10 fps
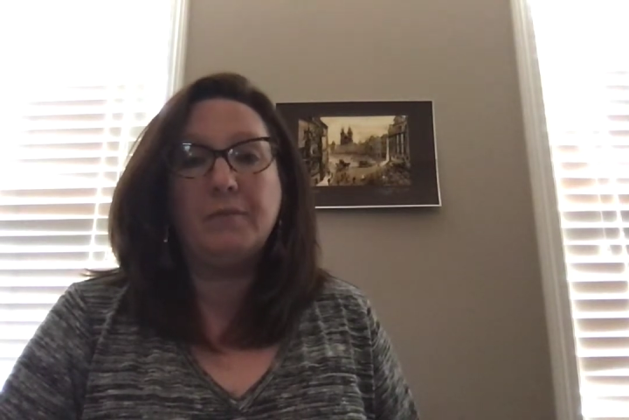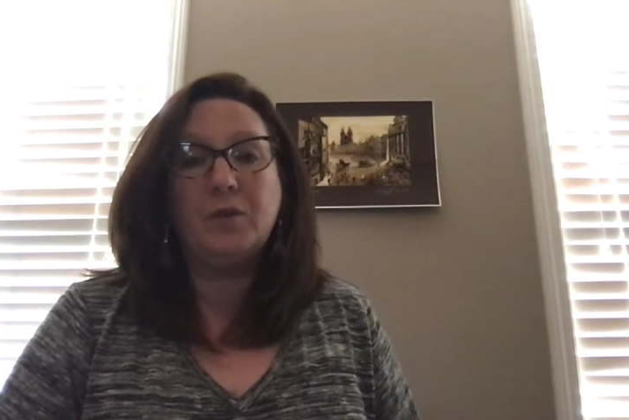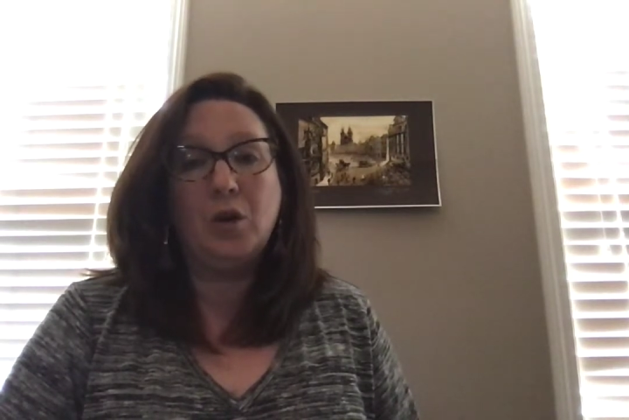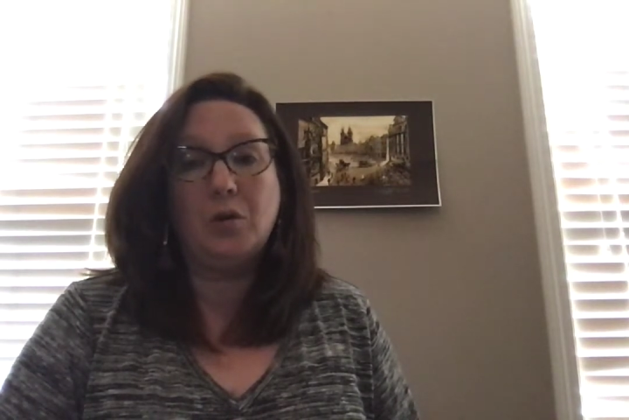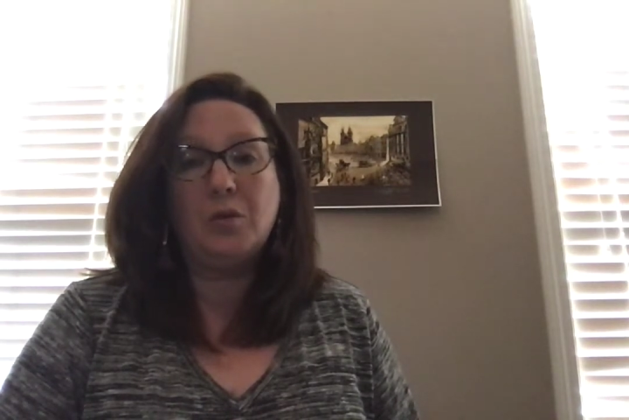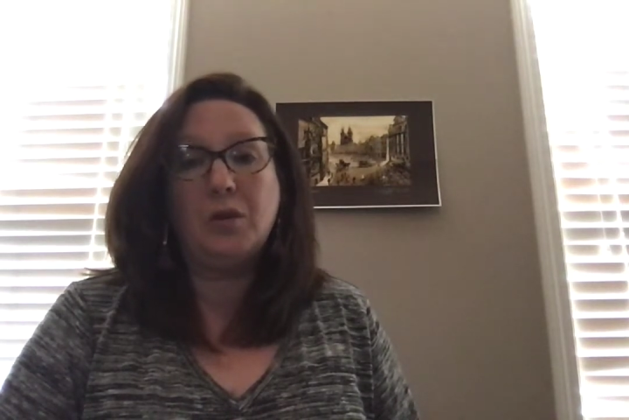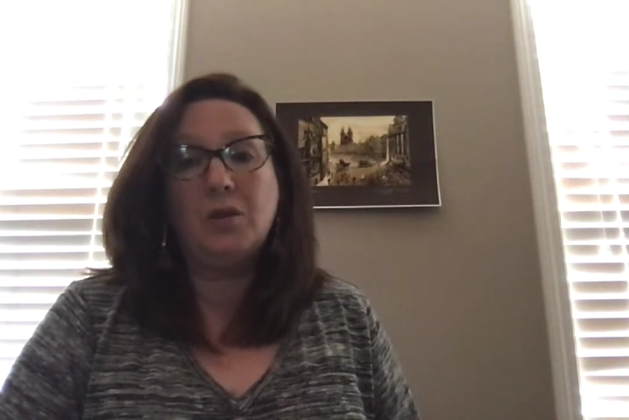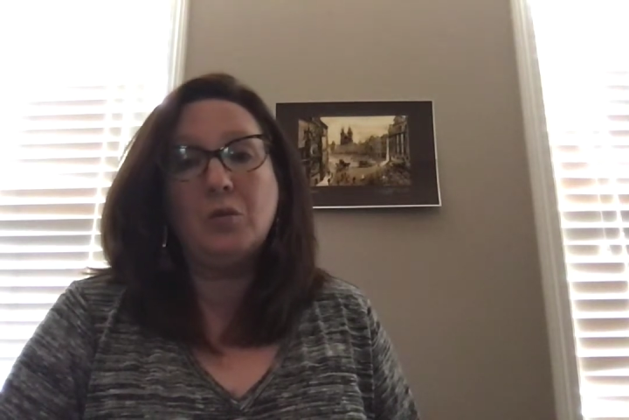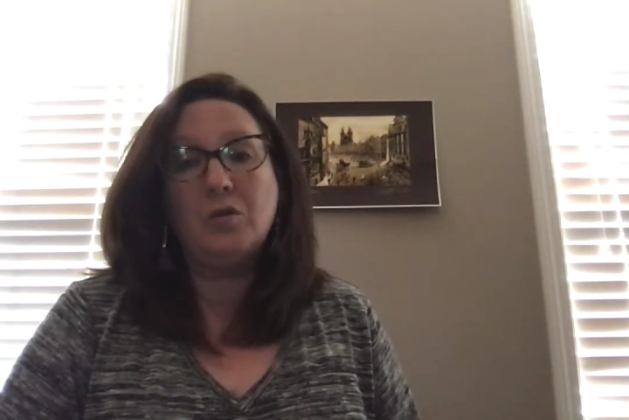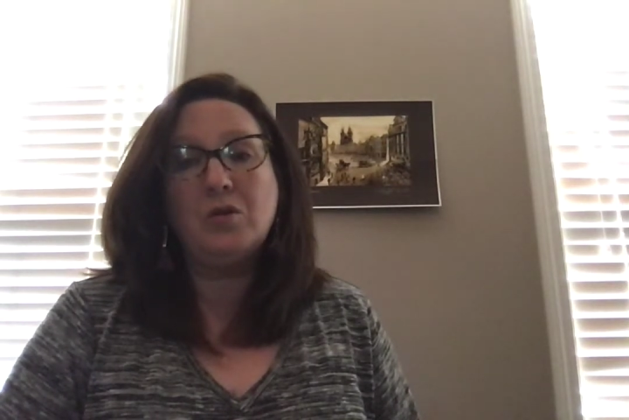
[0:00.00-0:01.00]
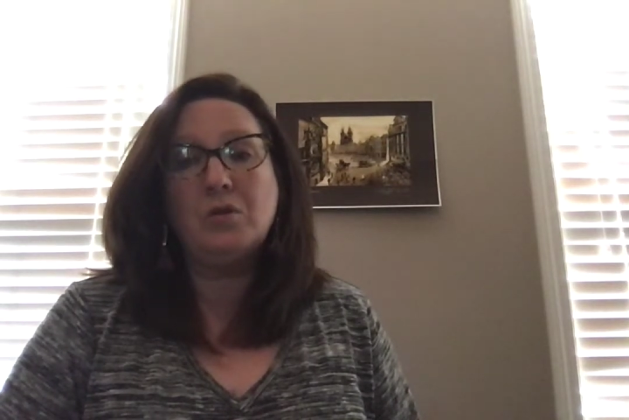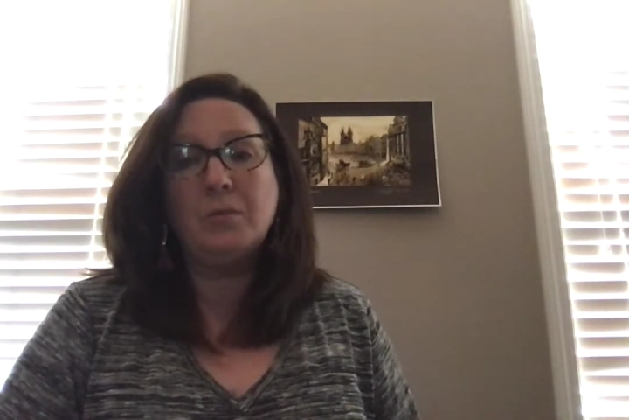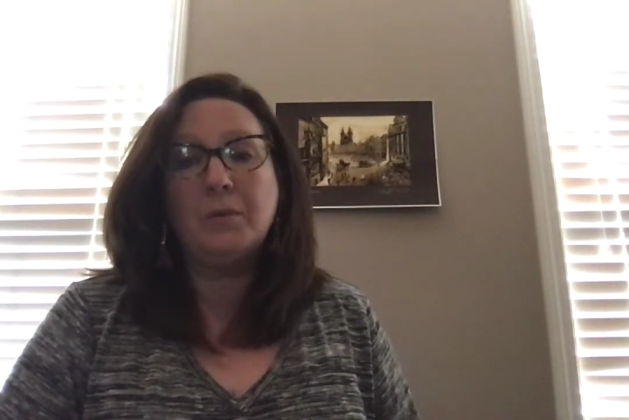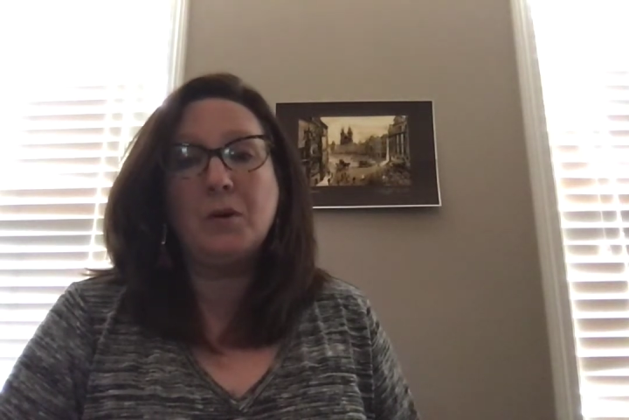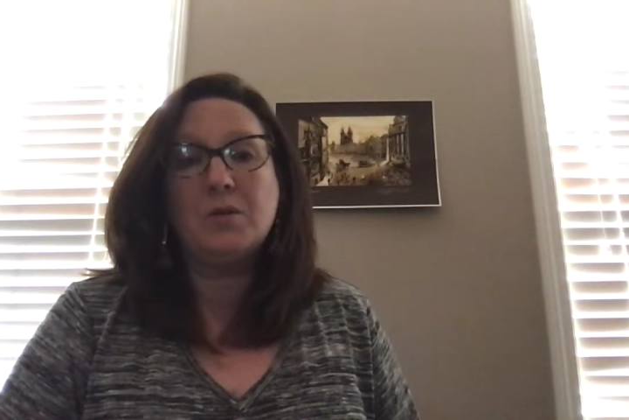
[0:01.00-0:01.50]
load in order to
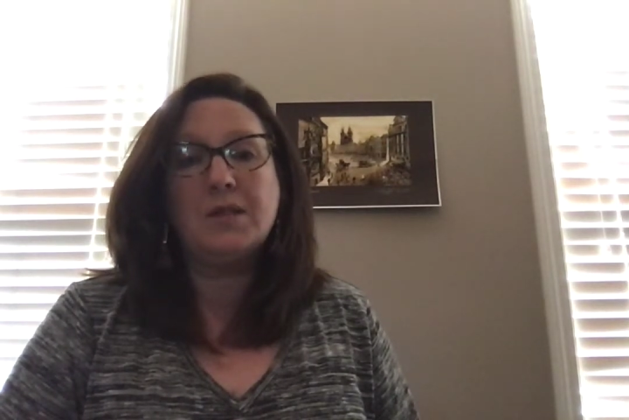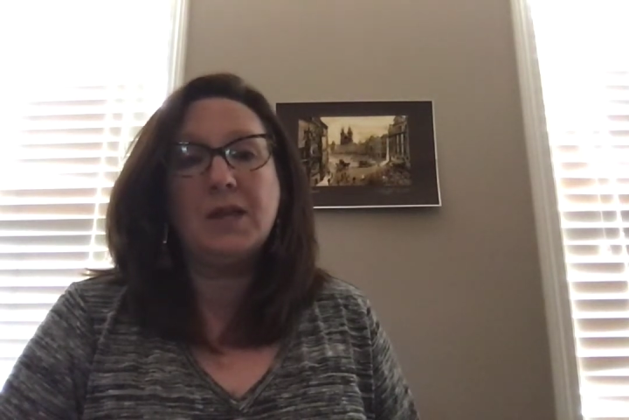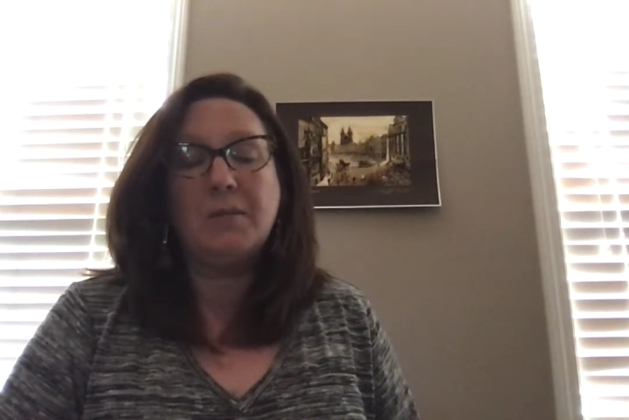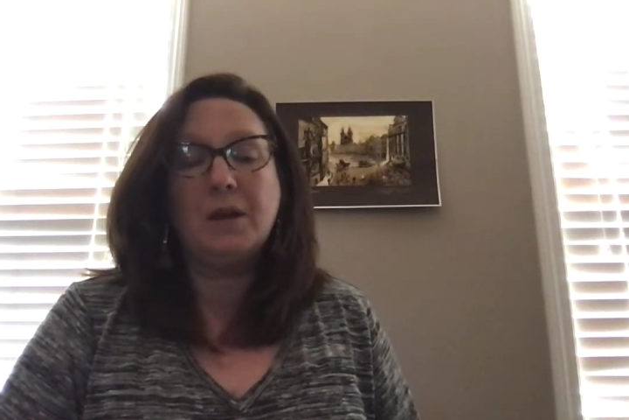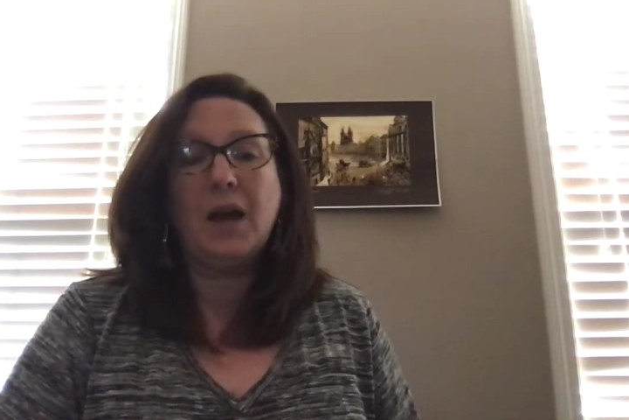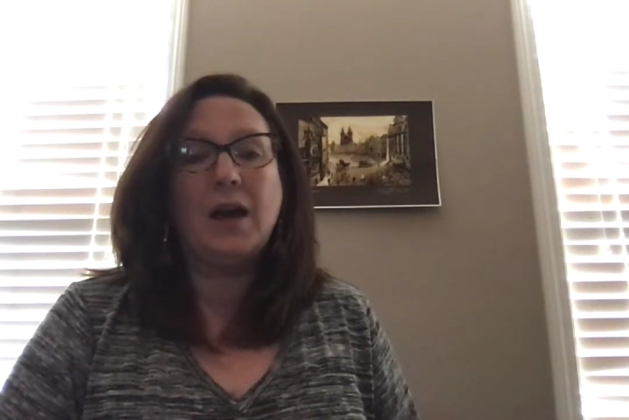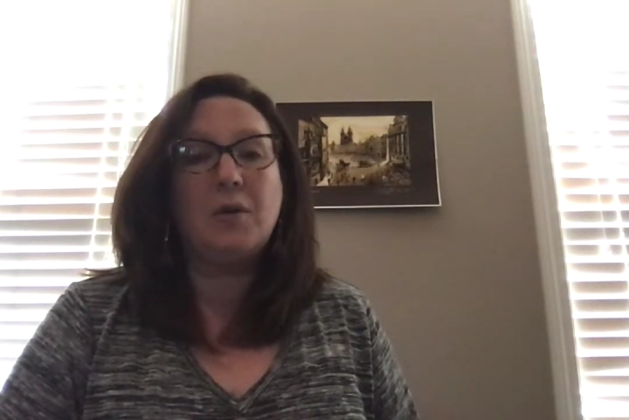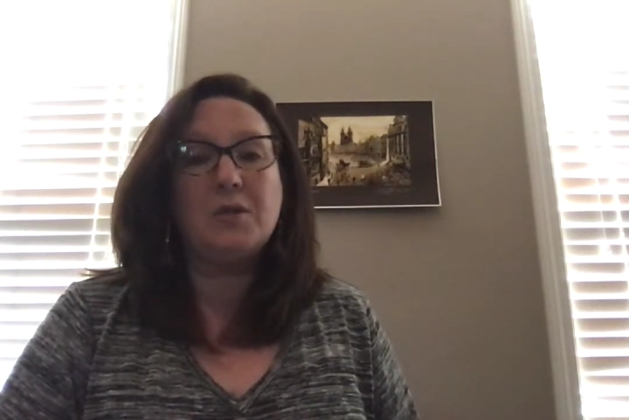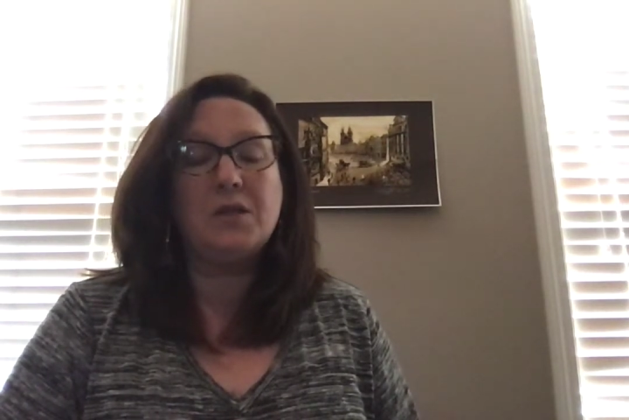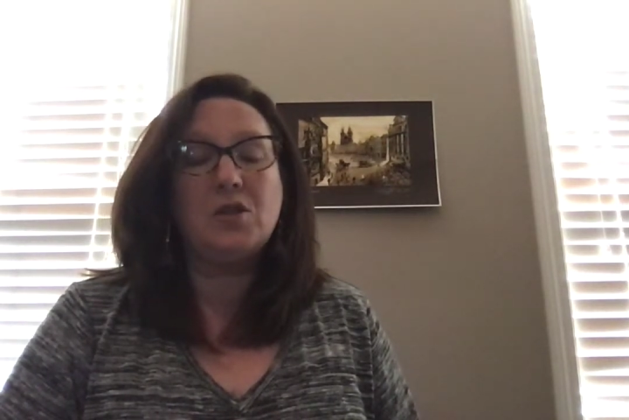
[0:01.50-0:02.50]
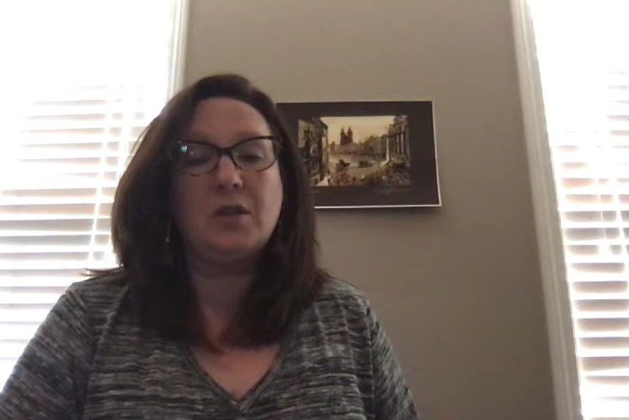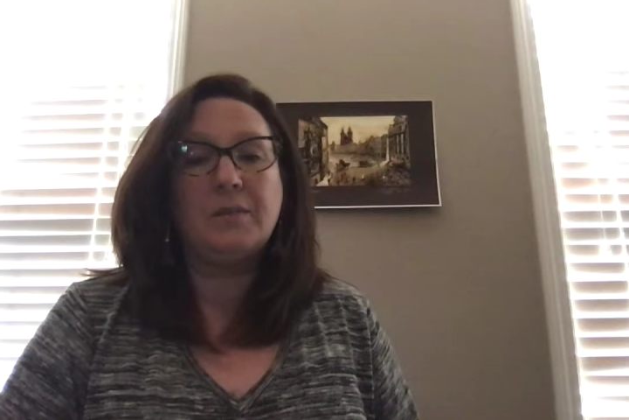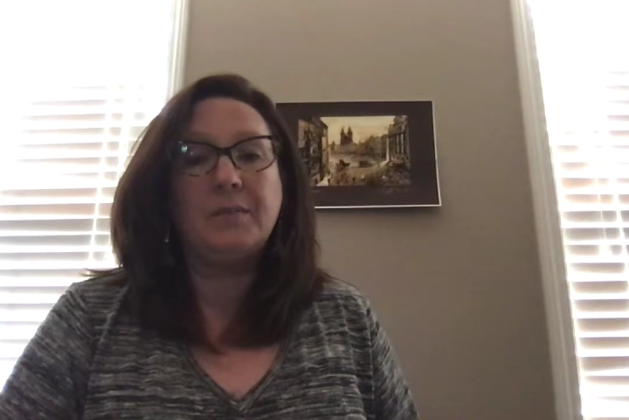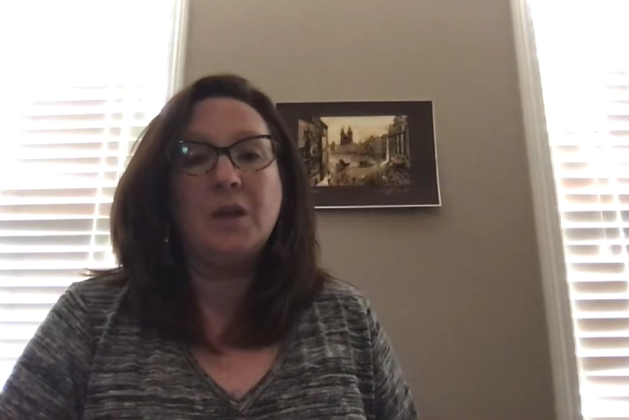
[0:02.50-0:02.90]
promote schema acquisition.